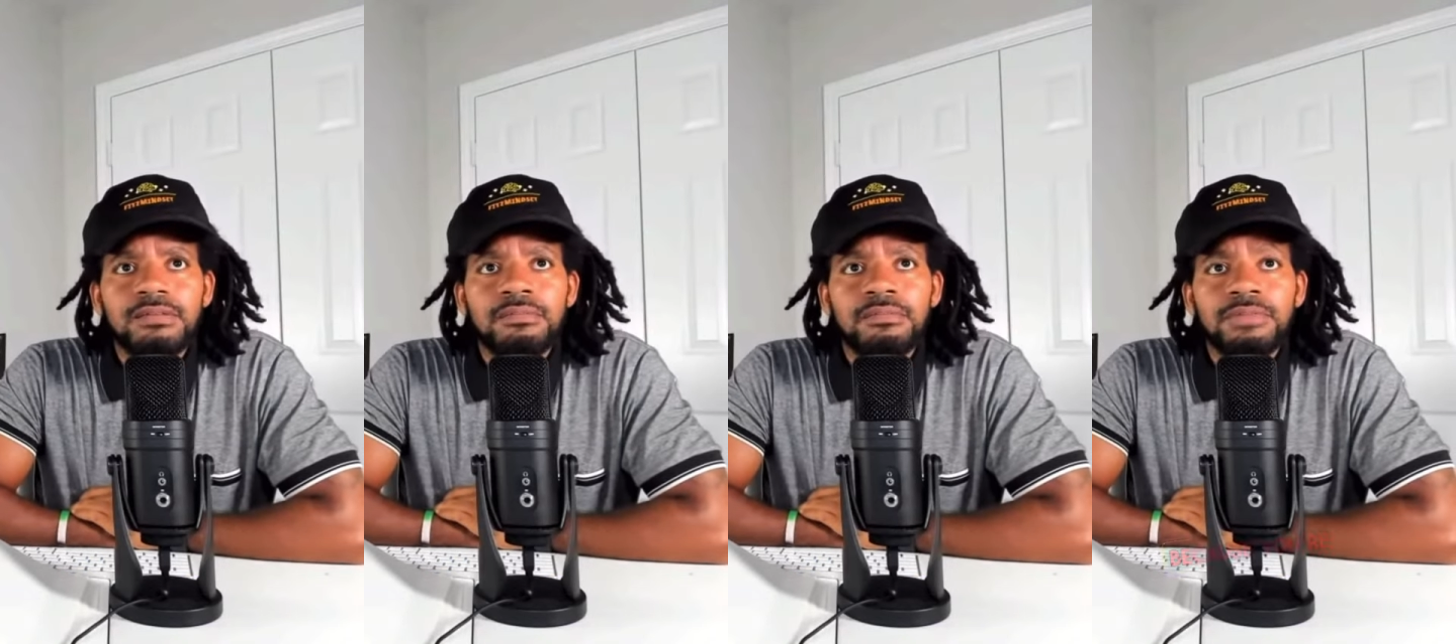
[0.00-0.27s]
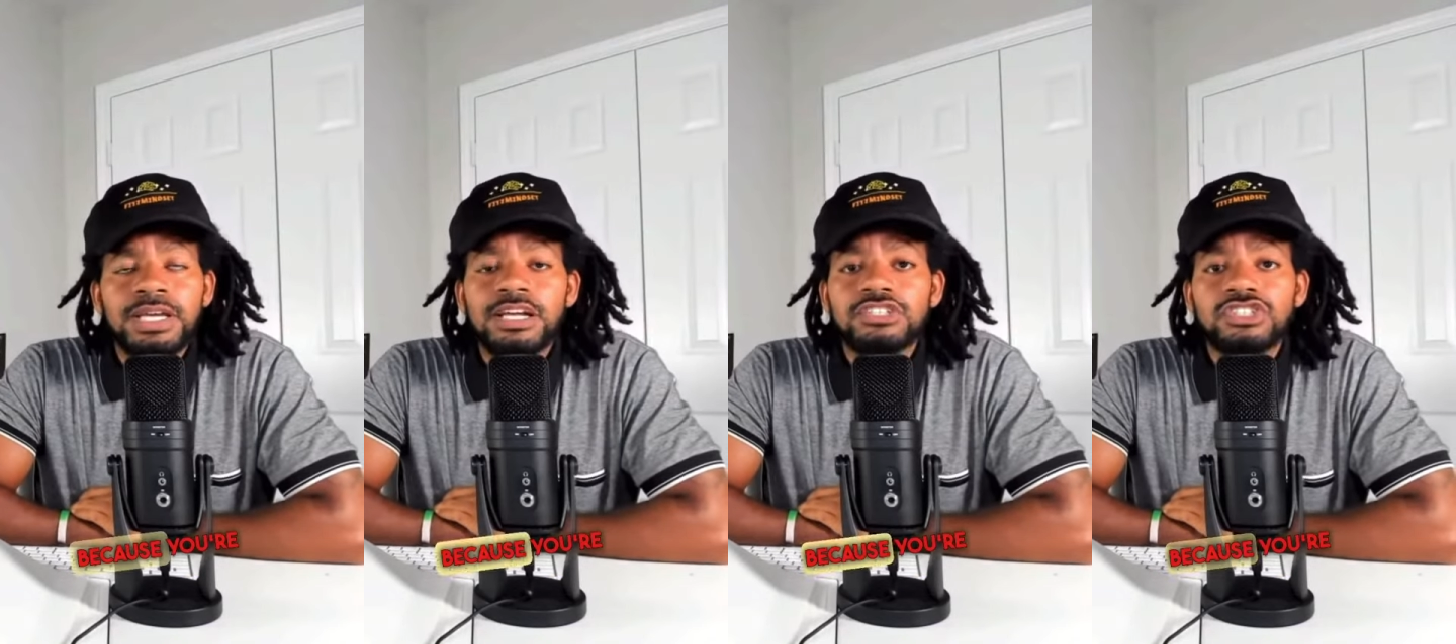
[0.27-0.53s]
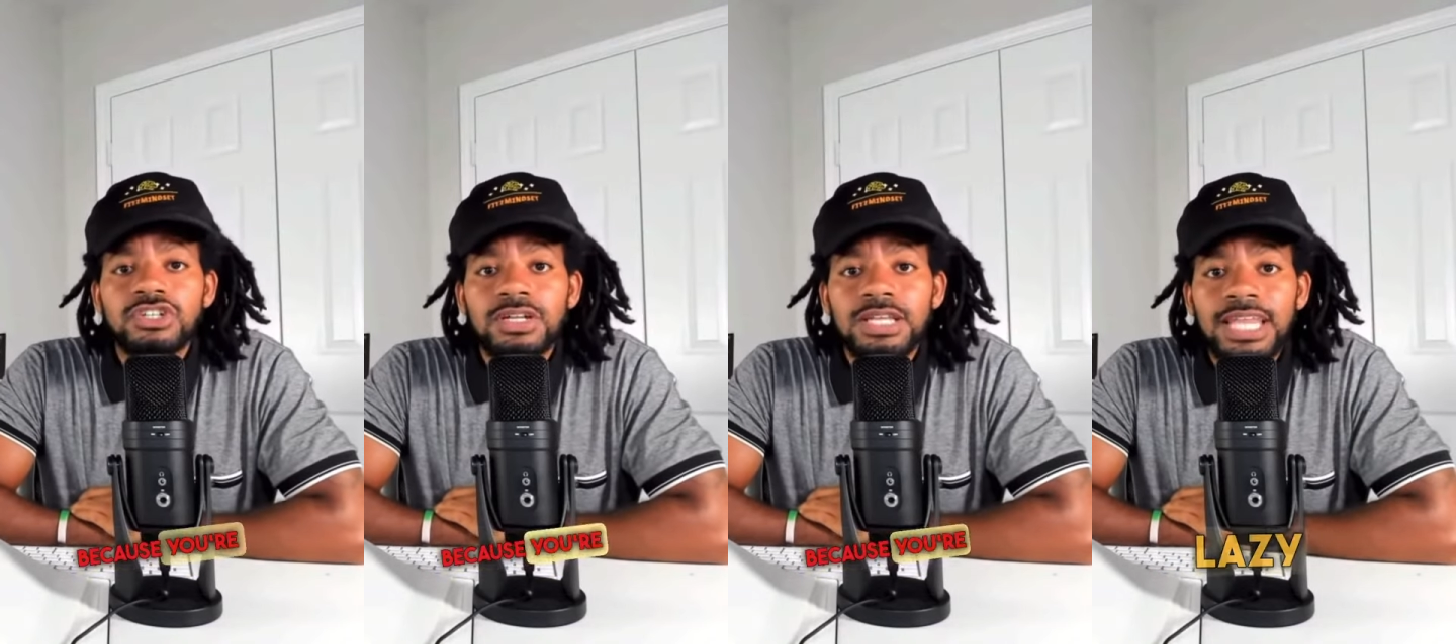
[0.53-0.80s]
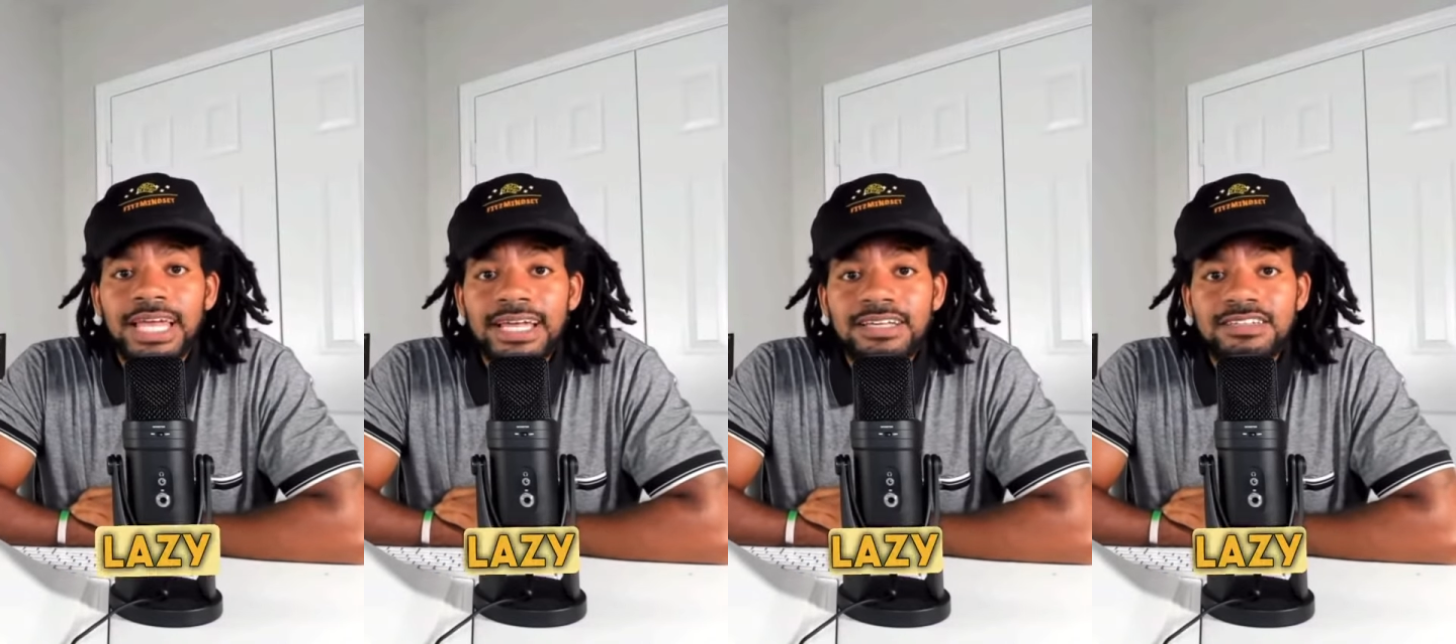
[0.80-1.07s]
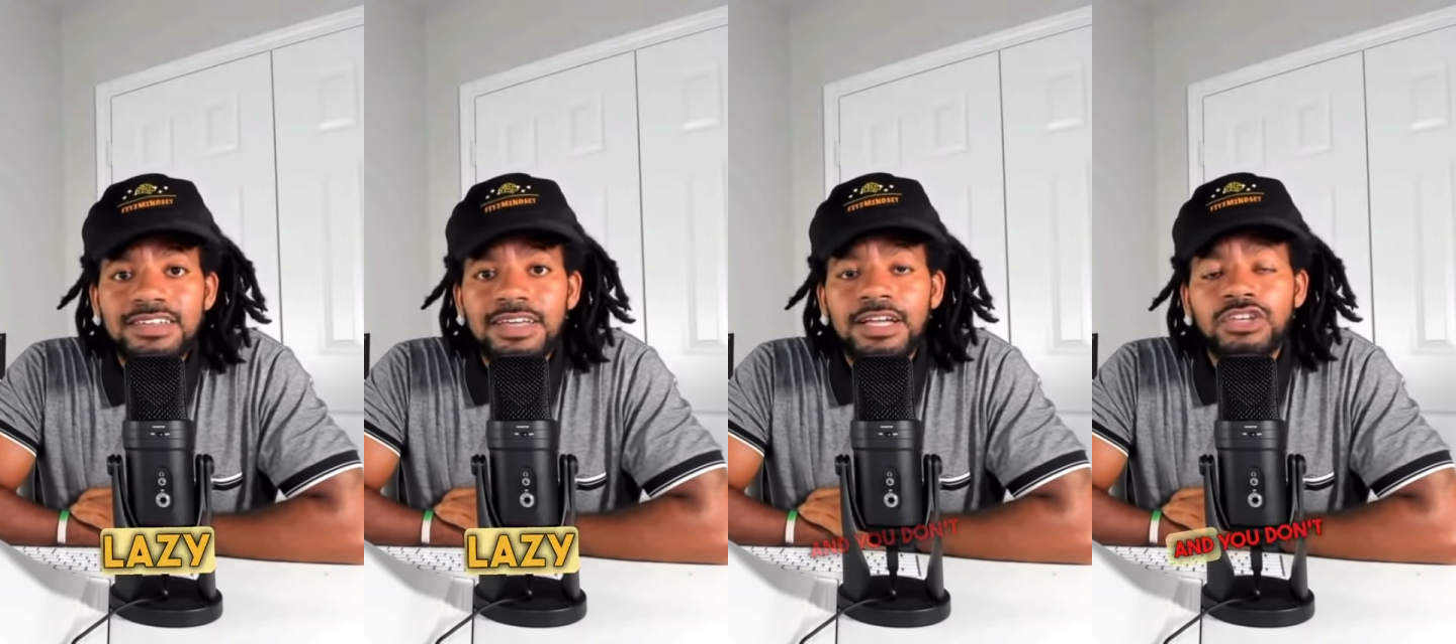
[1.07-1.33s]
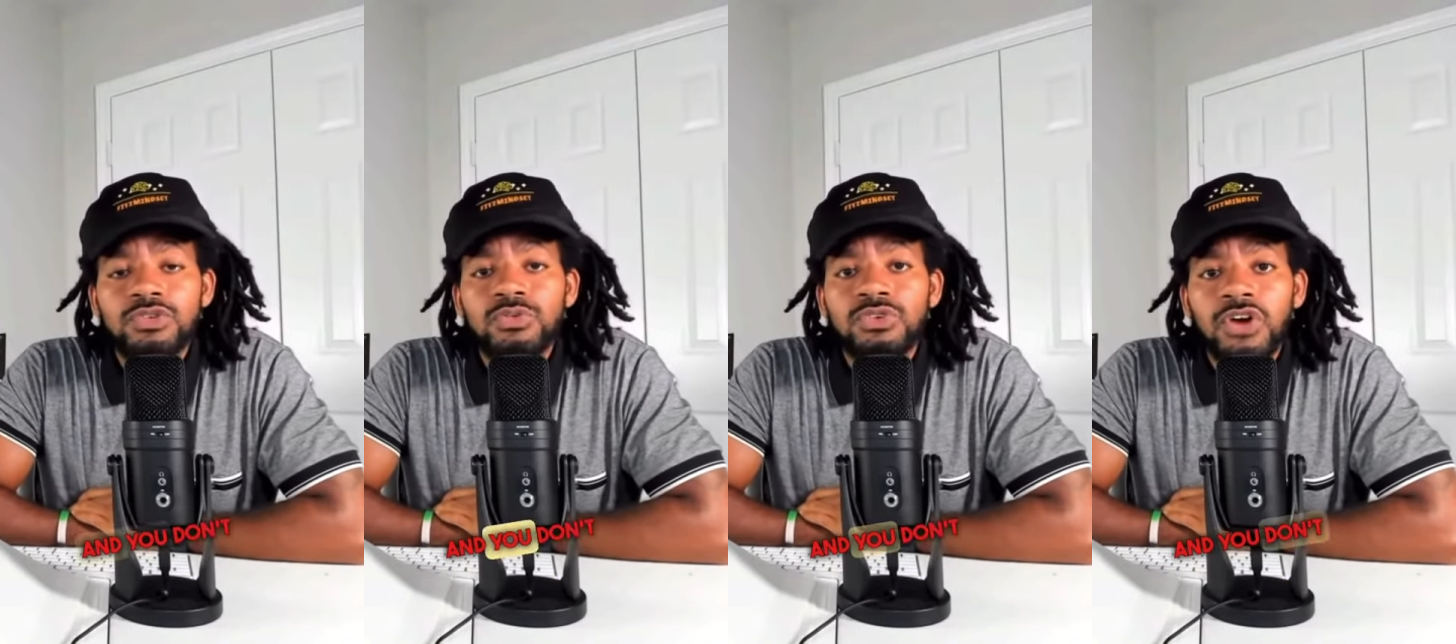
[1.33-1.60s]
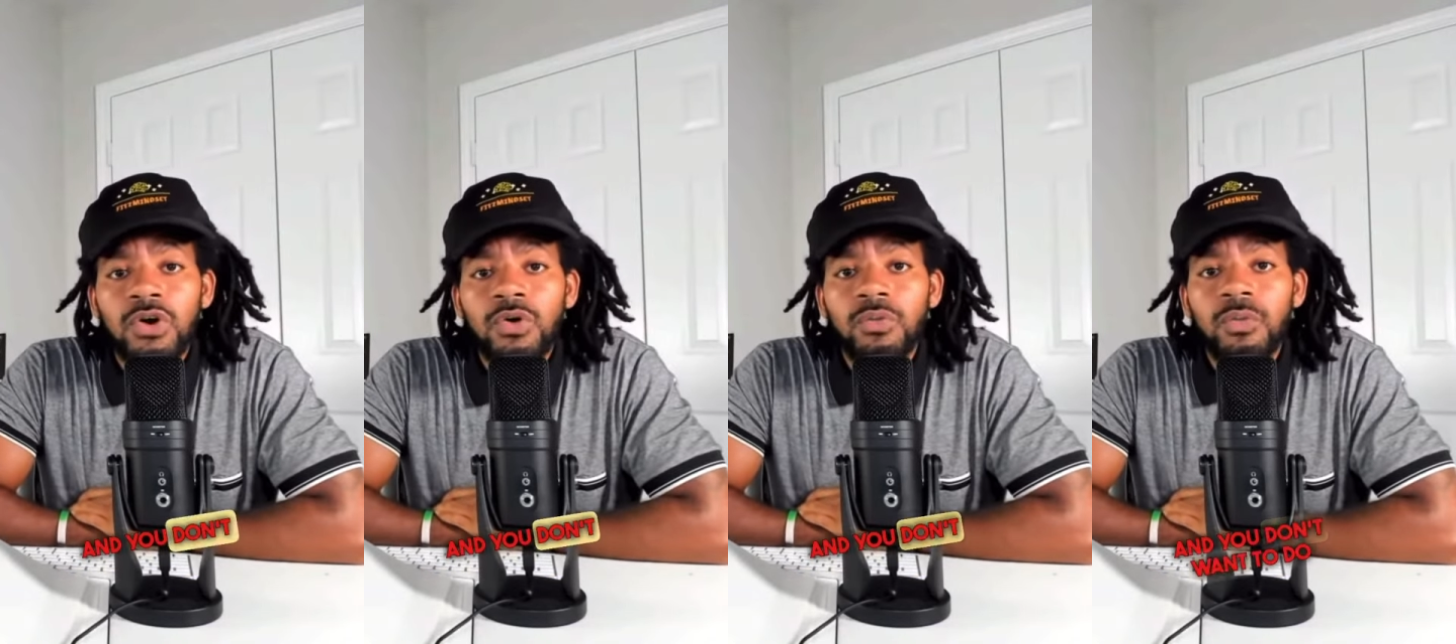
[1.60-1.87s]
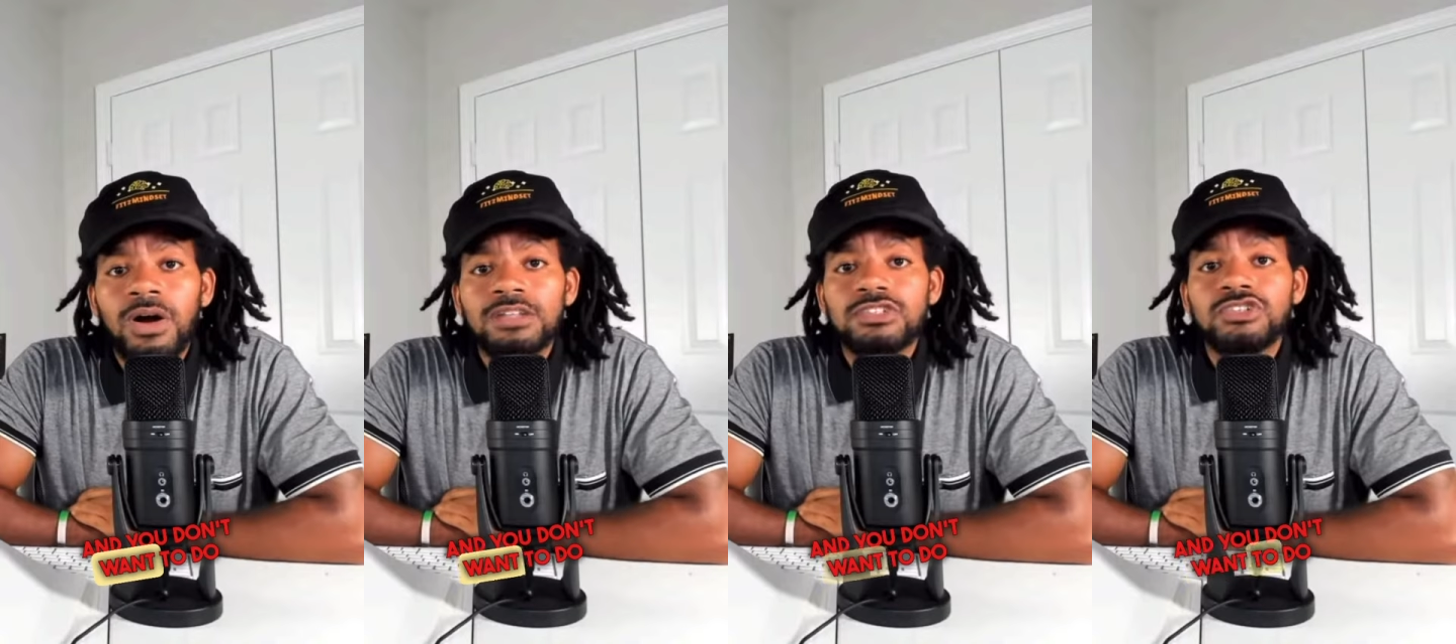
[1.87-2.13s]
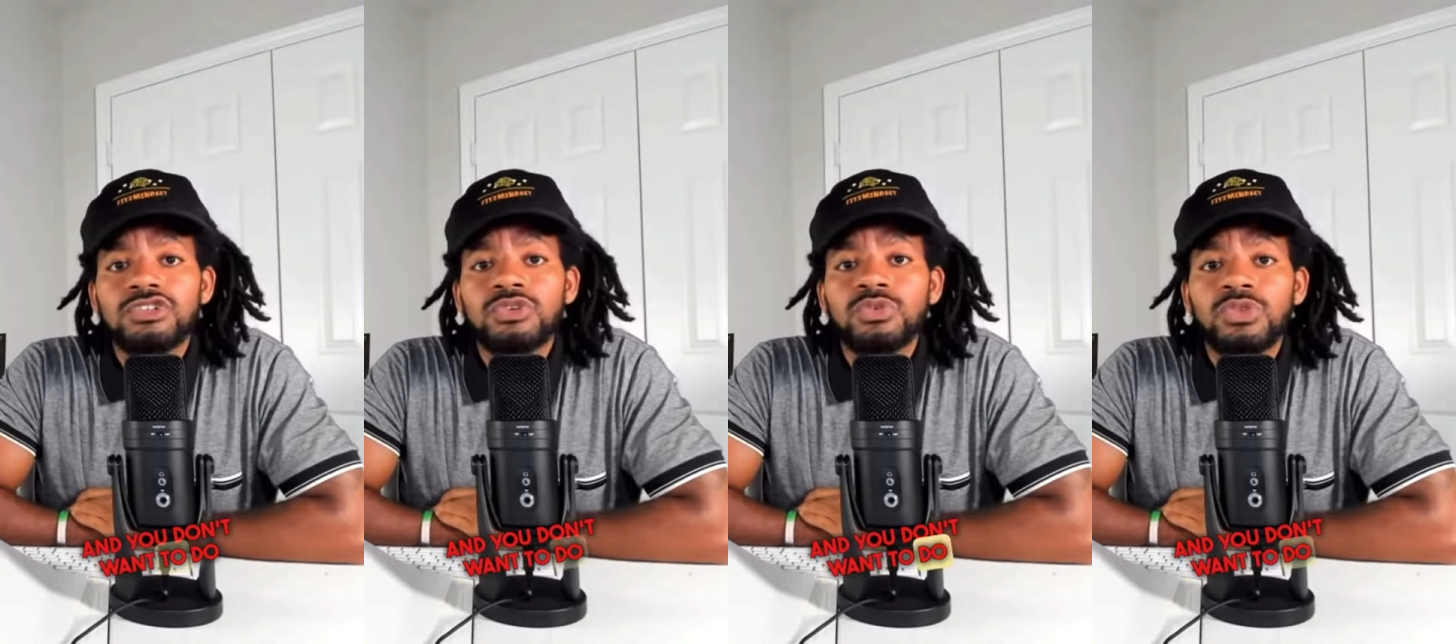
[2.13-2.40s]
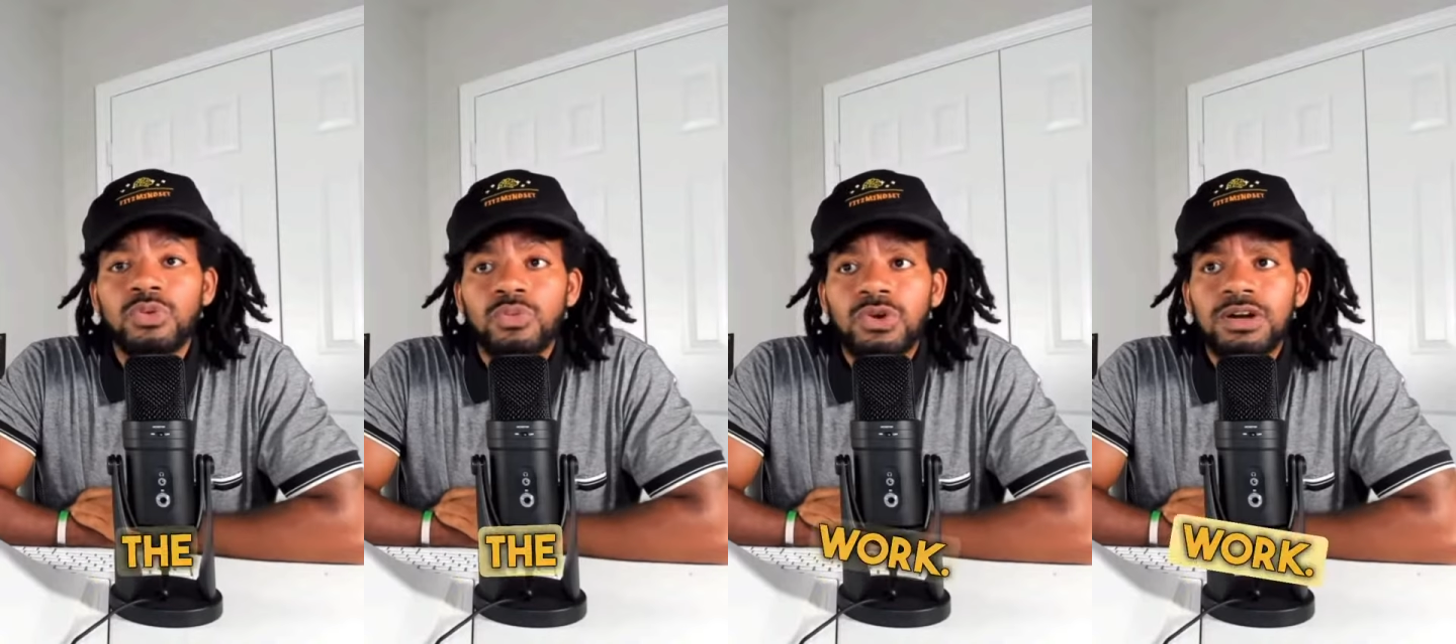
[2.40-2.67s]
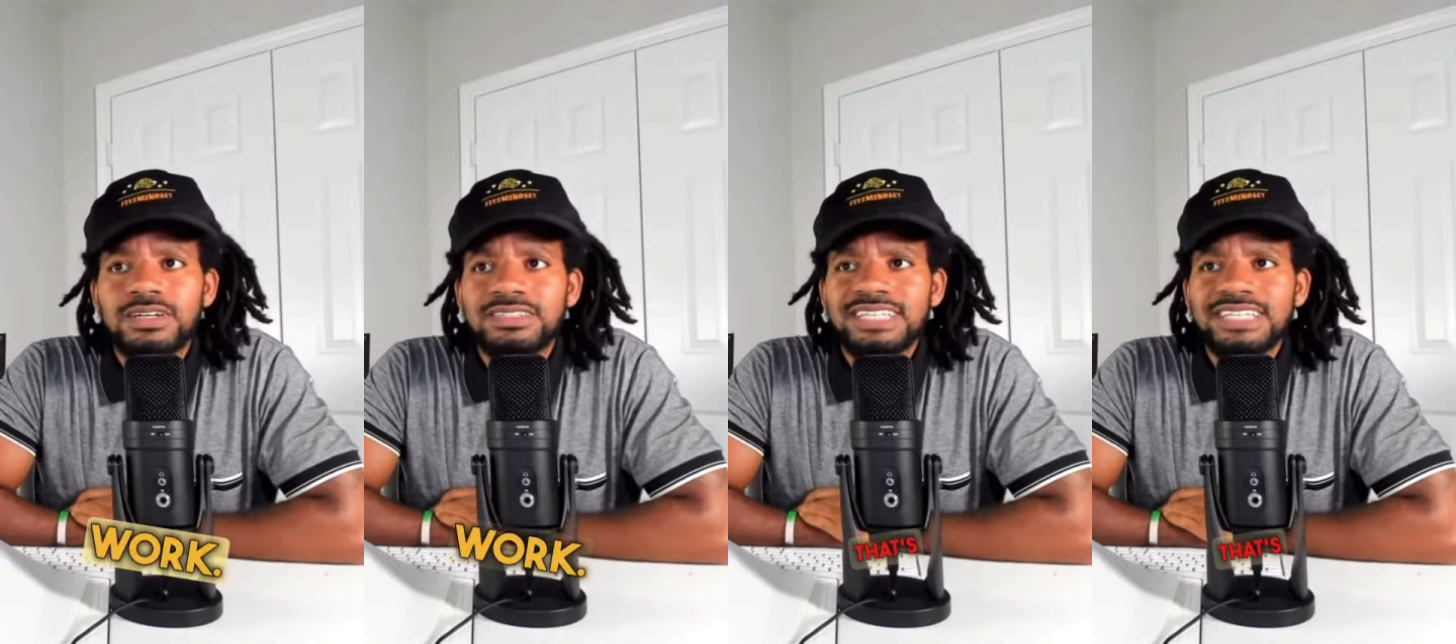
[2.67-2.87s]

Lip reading: Because you're lazy and you don't want to do the work.